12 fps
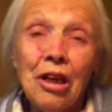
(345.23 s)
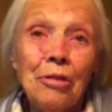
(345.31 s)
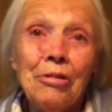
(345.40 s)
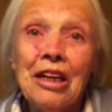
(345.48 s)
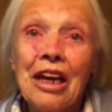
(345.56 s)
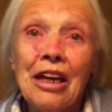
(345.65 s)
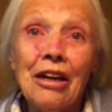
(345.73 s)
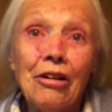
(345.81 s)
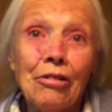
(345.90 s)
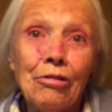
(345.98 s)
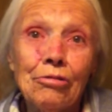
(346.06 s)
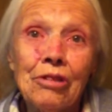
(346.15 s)
We had
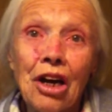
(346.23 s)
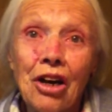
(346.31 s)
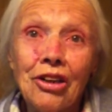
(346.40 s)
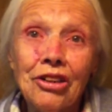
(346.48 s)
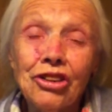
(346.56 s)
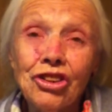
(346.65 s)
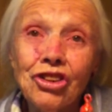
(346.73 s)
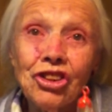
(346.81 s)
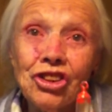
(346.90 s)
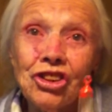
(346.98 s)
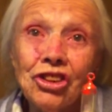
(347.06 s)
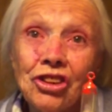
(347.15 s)
our own cottage
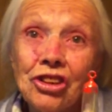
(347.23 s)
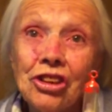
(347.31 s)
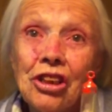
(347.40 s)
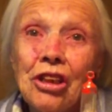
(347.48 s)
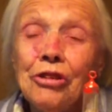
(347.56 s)
cheese.